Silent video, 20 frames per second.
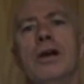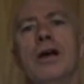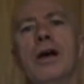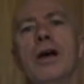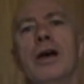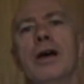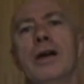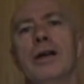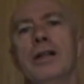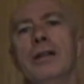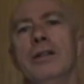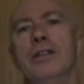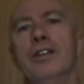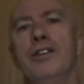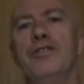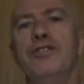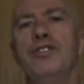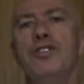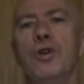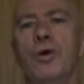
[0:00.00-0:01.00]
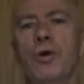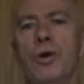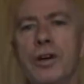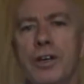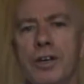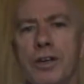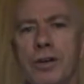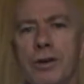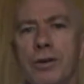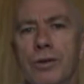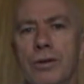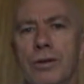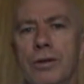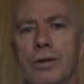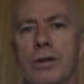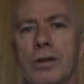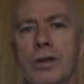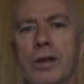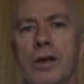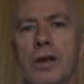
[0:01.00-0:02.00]
and lift your heel,
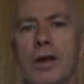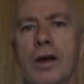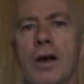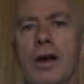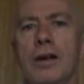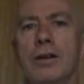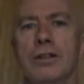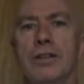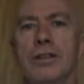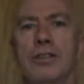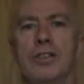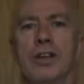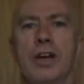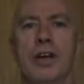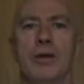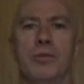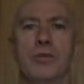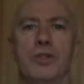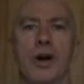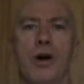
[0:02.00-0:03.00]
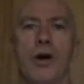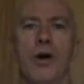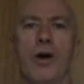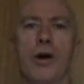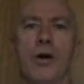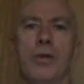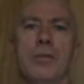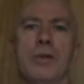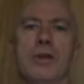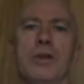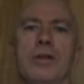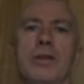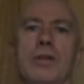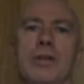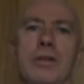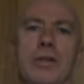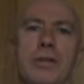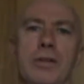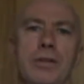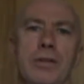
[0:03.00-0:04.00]
and at the same time
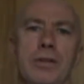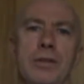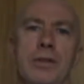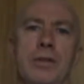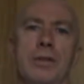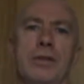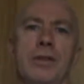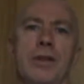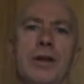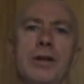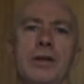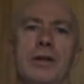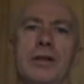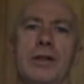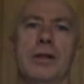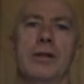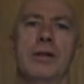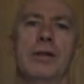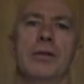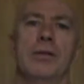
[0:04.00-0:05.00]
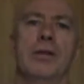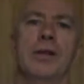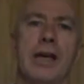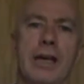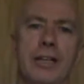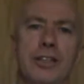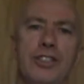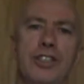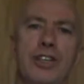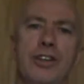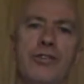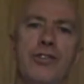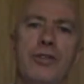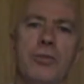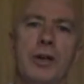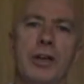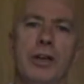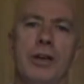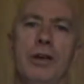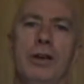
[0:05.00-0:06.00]
that energy from
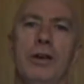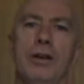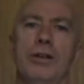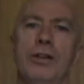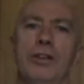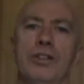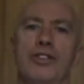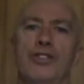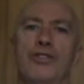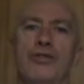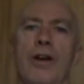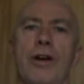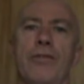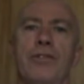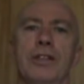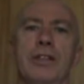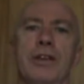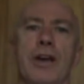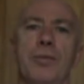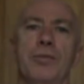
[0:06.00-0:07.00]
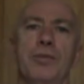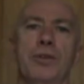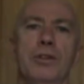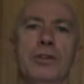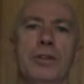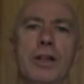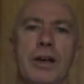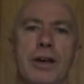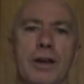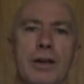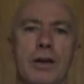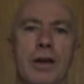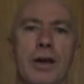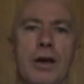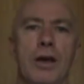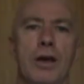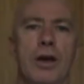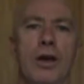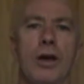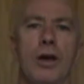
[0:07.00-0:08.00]
your heel is travelling up your leg.
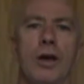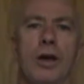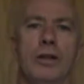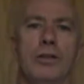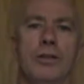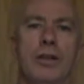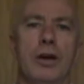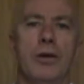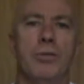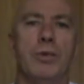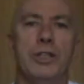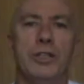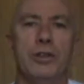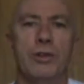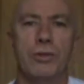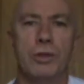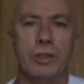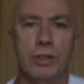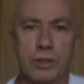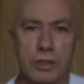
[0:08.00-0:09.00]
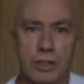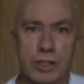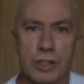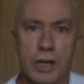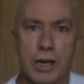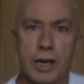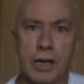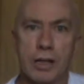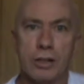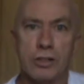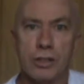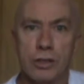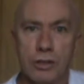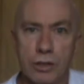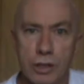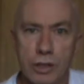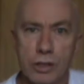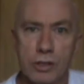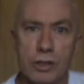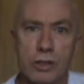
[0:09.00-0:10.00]
Now when you're in your stance, your
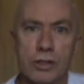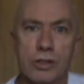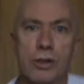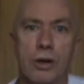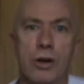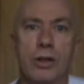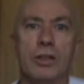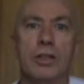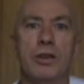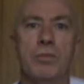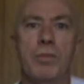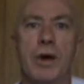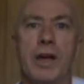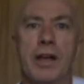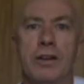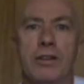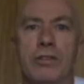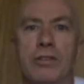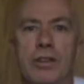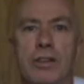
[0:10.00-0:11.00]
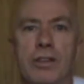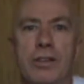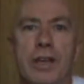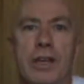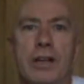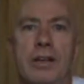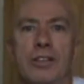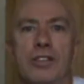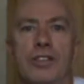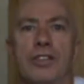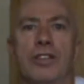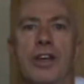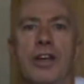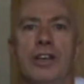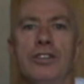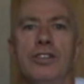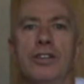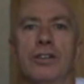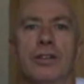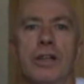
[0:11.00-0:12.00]
knees are slightly bent. You can then
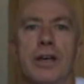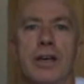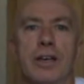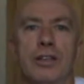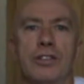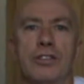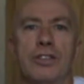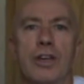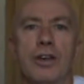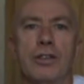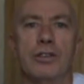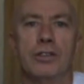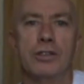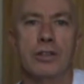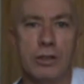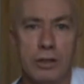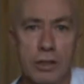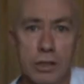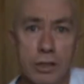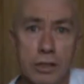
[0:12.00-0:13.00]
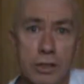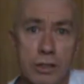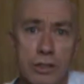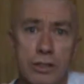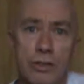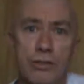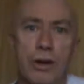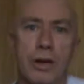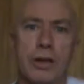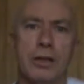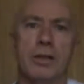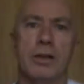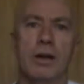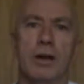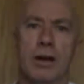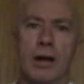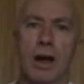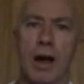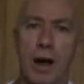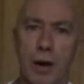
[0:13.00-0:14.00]
extend your legs so that your knees straighten
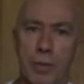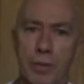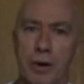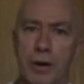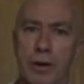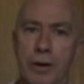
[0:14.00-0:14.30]
up,